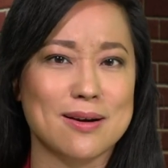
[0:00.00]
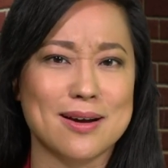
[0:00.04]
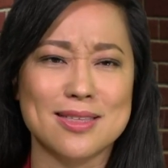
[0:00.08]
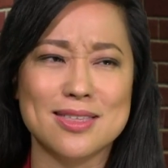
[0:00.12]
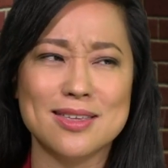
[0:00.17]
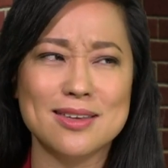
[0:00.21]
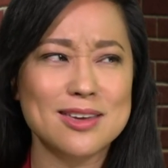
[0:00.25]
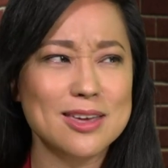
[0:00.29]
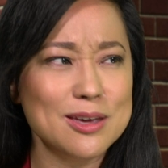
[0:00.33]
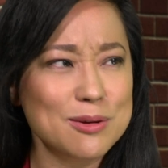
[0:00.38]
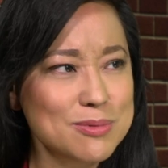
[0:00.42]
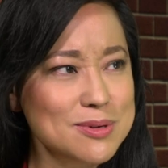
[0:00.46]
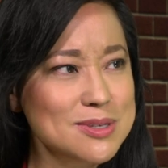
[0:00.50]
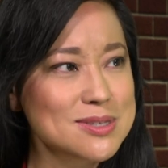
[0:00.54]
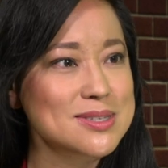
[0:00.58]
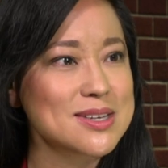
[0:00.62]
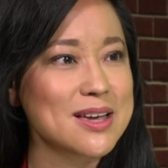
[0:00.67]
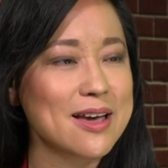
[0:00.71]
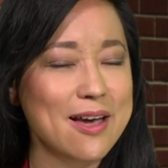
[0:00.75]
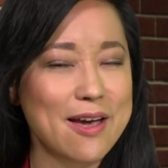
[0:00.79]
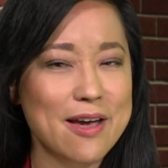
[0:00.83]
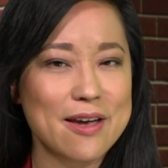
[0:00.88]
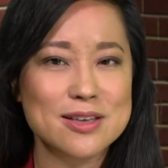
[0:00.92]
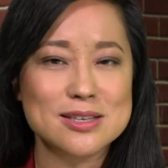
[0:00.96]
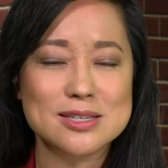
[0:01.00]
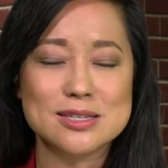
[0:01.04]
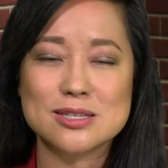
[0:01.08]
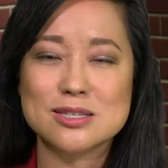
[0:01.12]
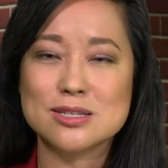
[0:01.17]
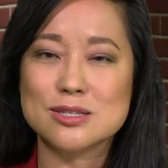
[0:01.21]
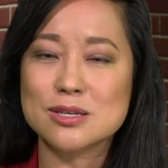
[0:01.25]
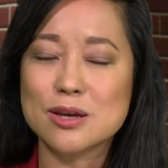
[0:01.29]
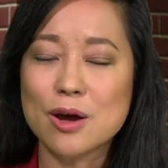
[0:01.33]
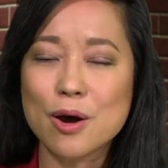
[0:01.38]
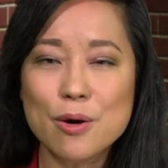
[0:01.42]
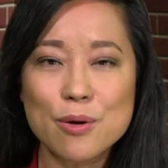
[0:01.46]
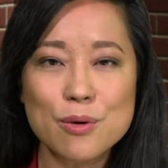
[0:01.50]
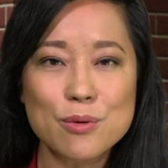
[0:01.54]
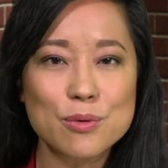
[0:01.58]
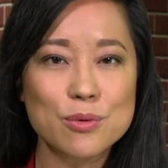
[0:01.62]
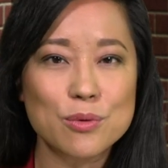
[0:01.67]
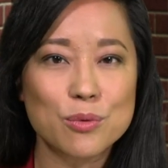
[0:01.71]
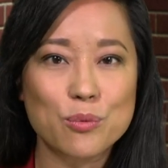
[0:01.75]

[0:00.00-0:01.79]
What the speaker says: I think he was so